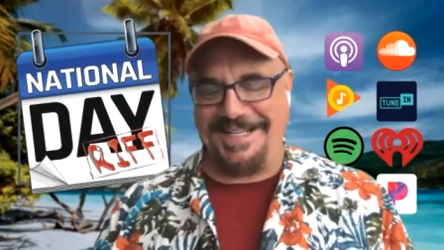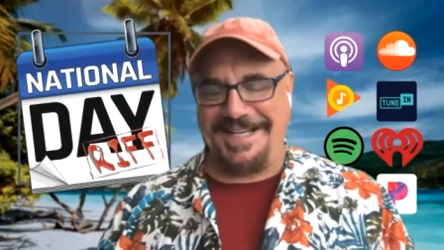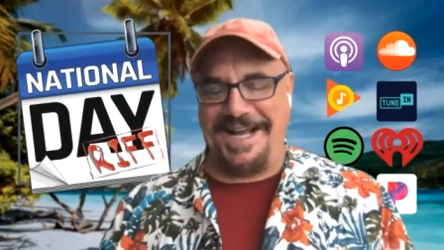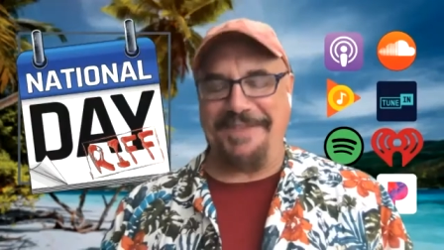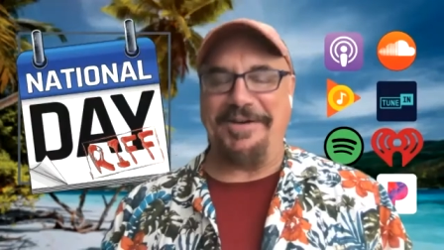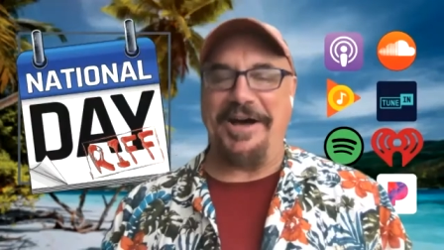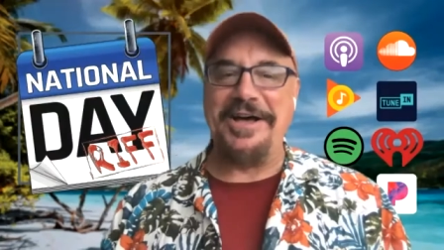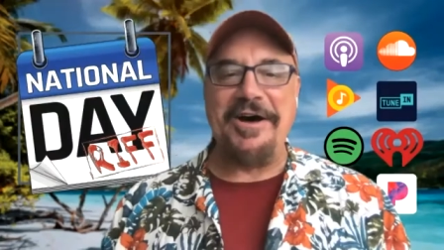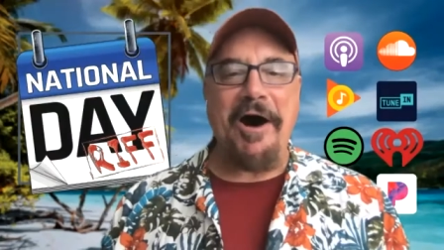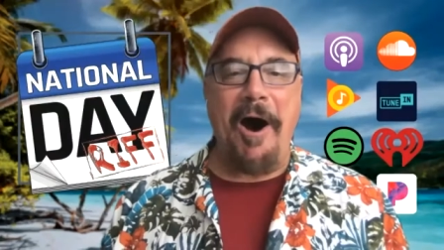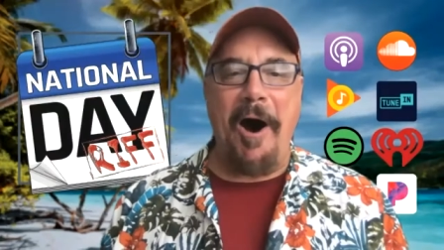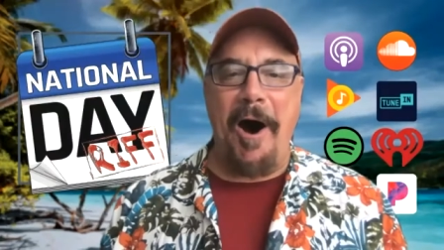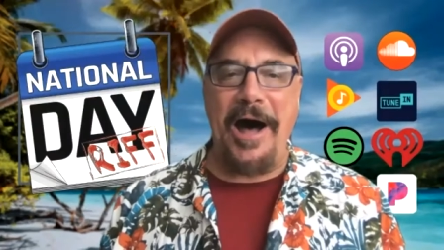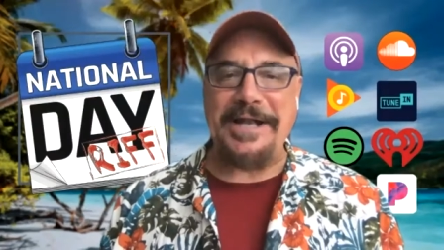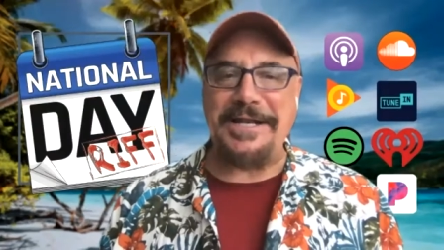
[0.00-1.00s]
That's kind of an
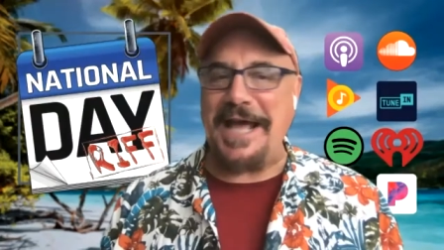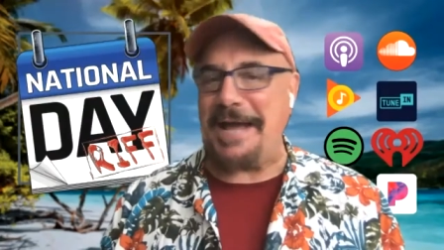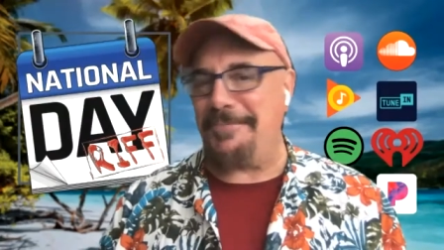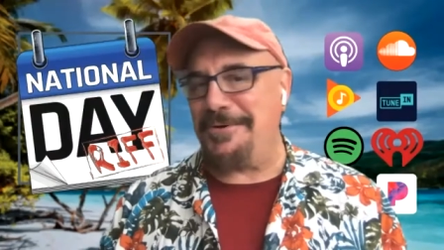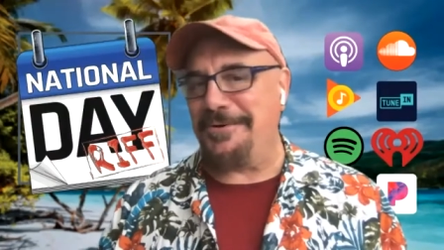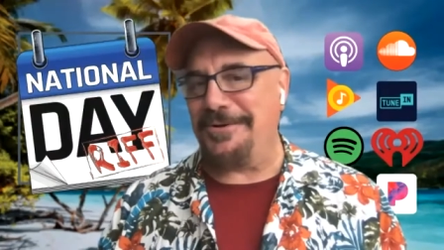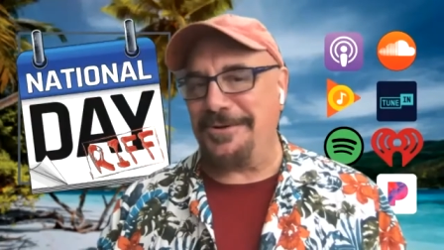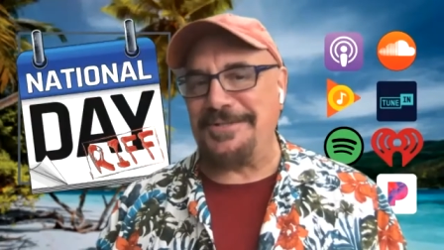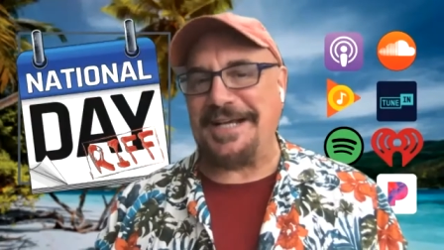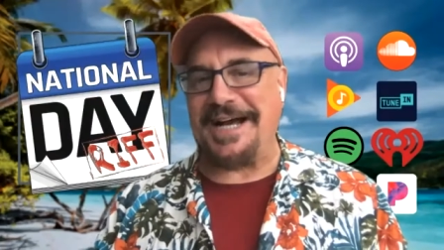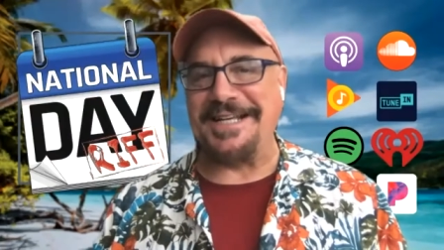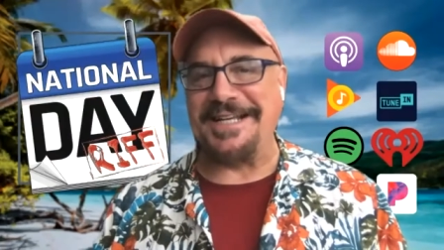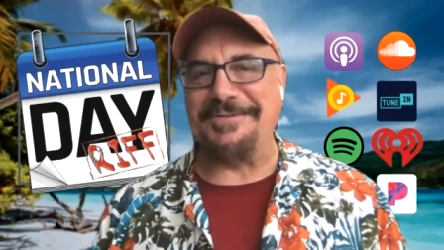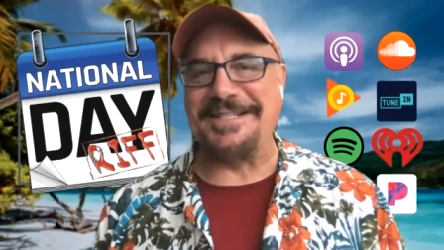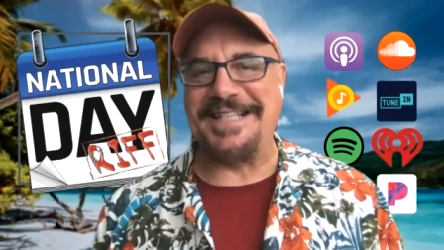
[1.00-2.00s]
odd name. Who, whose
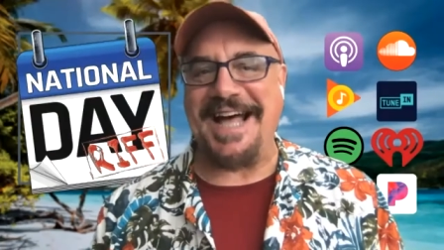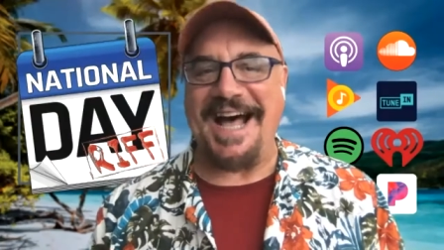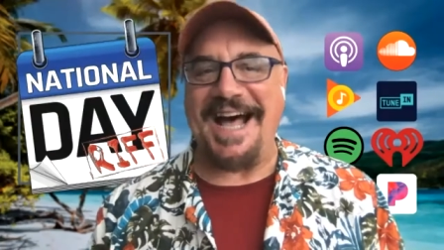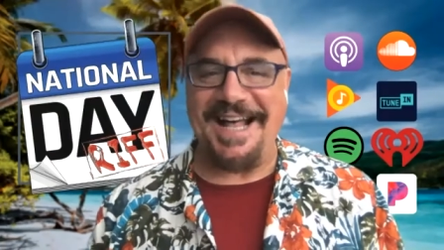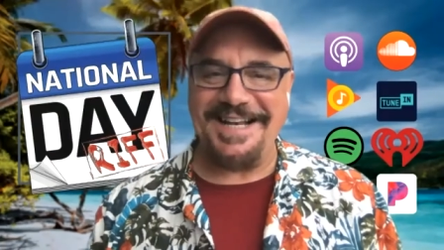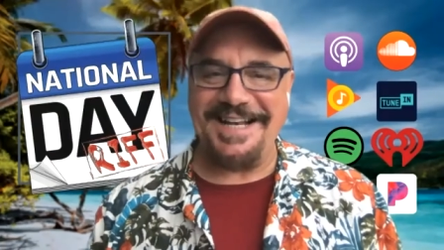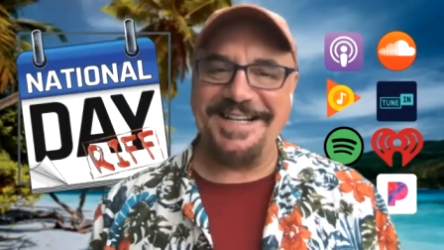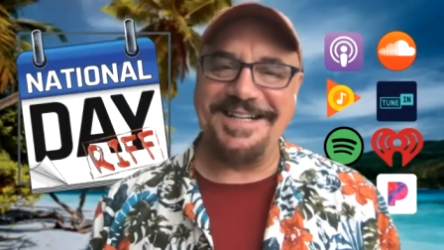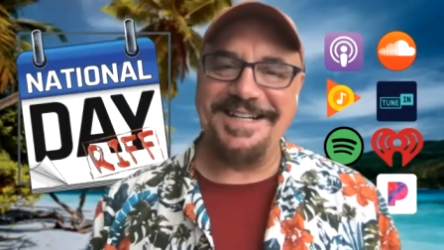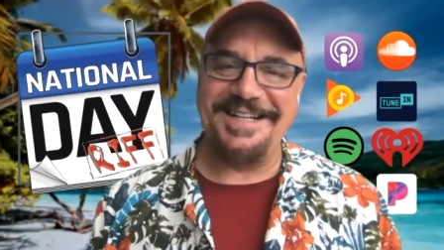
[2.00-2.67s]
idea was that?